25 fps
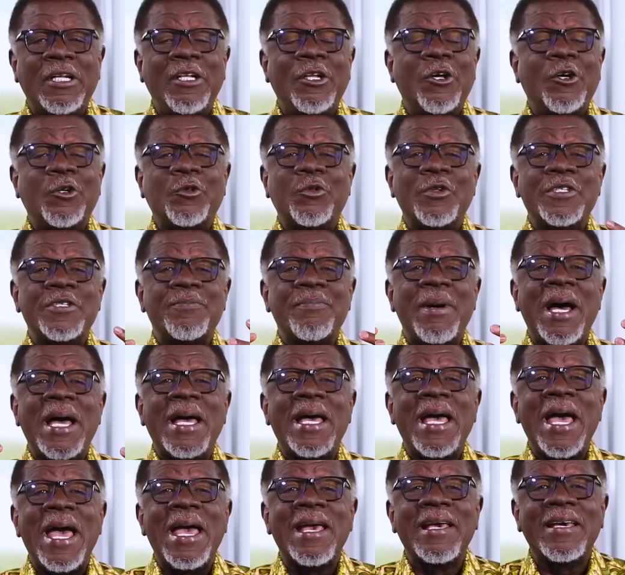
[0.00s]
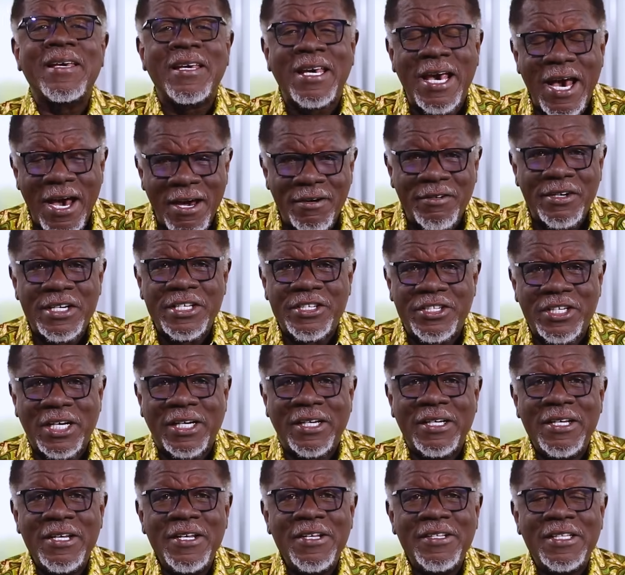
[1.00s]
The Lord was my
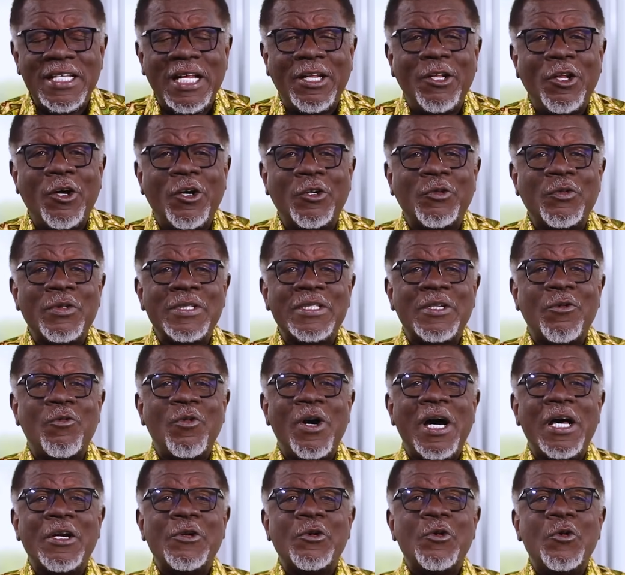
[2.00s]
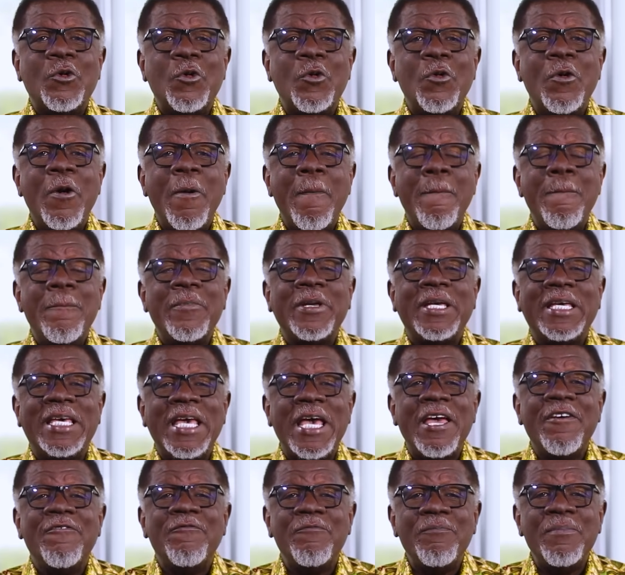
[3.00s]
encourager. The Lord was the one who
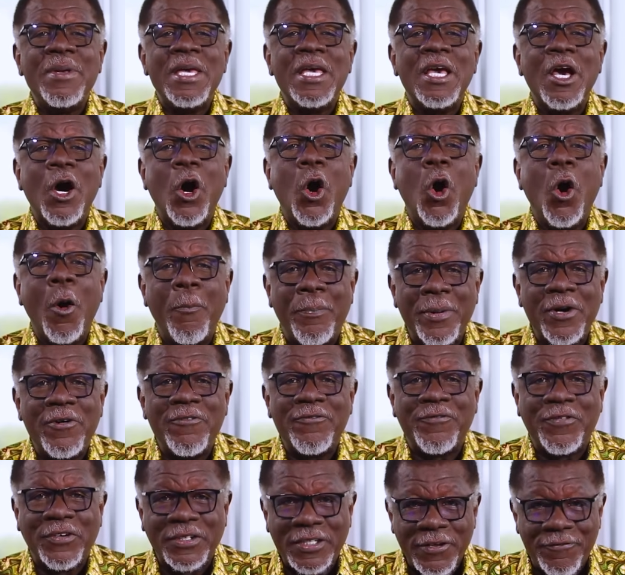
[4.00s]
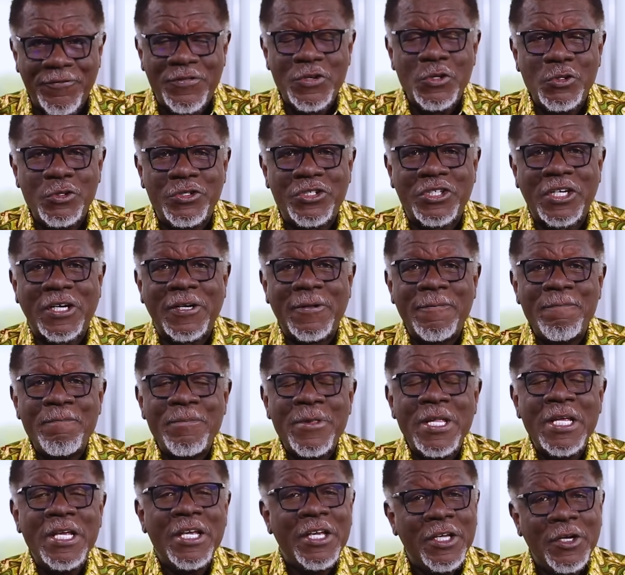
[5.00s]
gave me hope for the future.
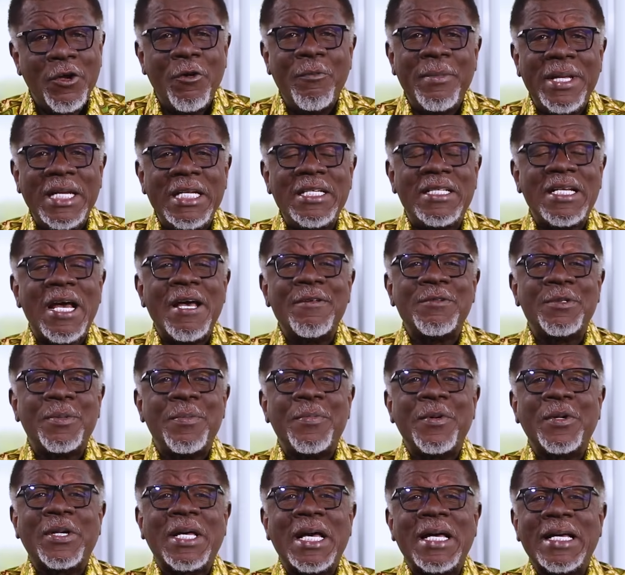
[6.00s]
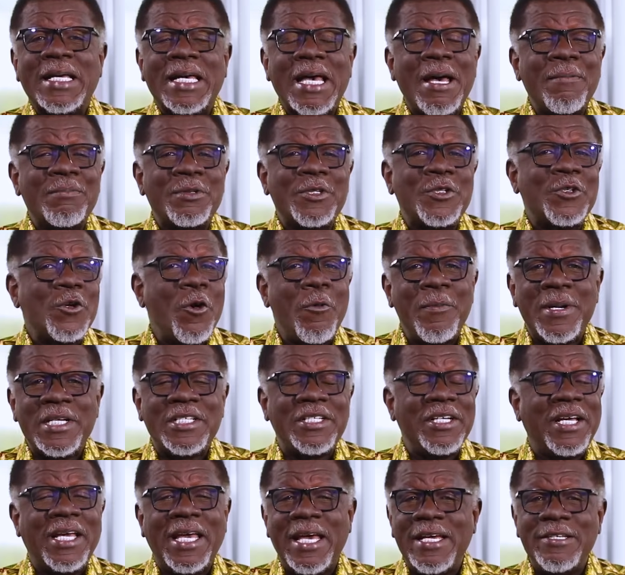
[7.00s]
You know, many times people can come so
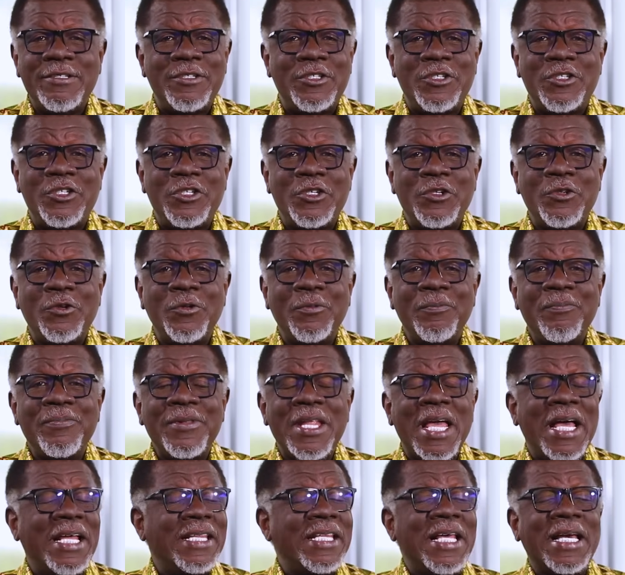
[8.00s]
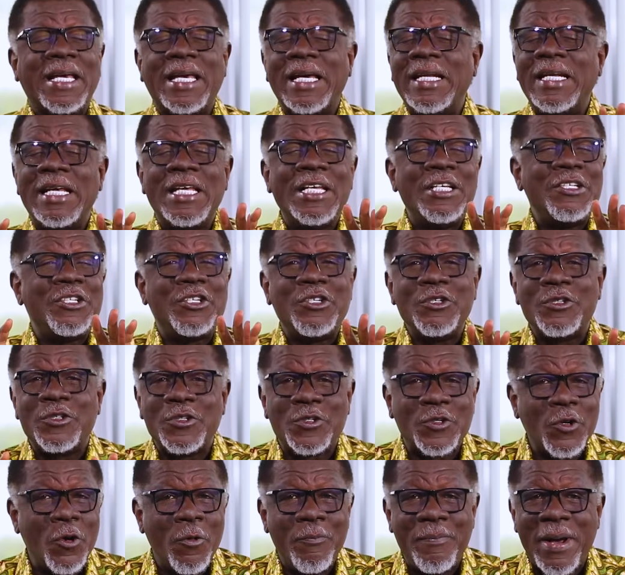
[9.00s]
much against you, and they can hit you
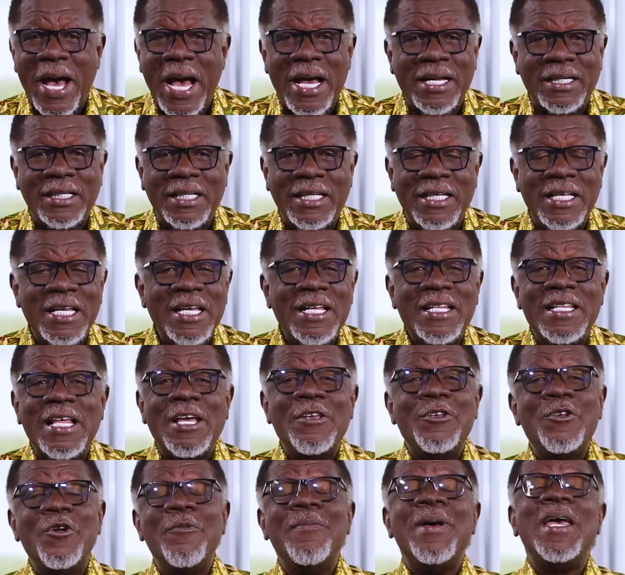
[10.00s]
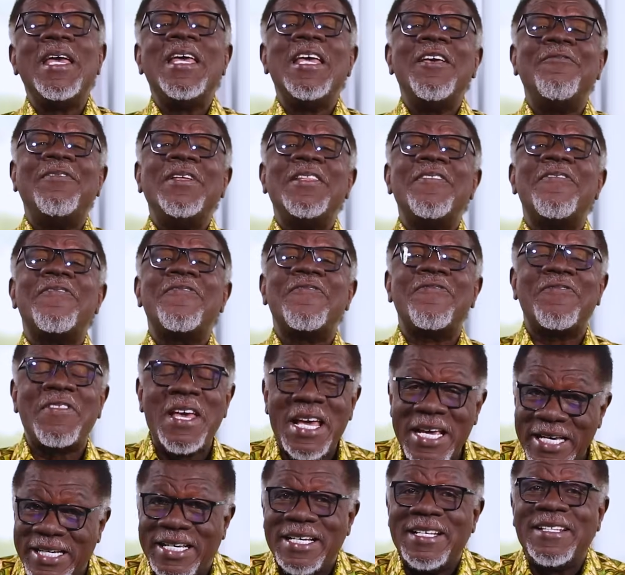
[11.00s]
so badly that you may even
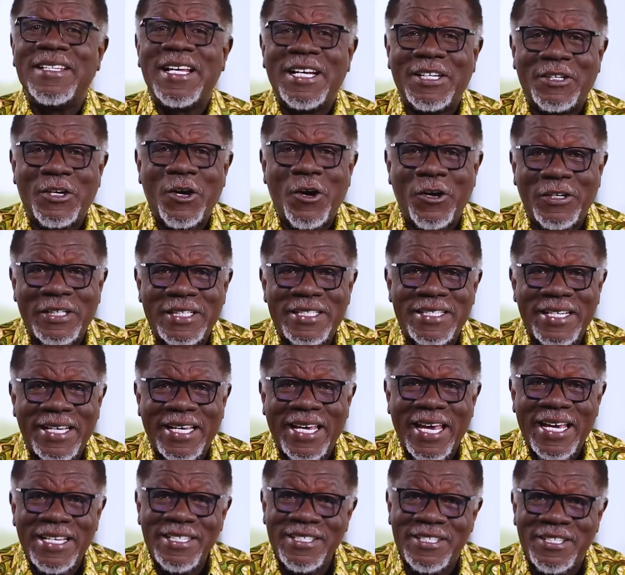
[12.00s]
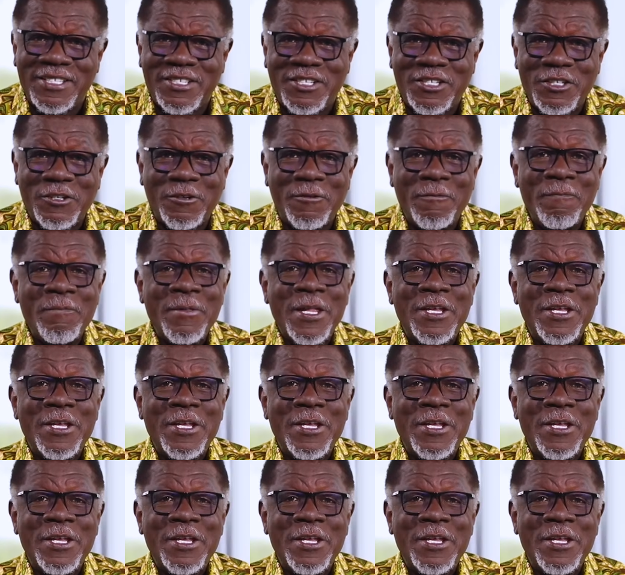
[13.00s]
think that God is against you.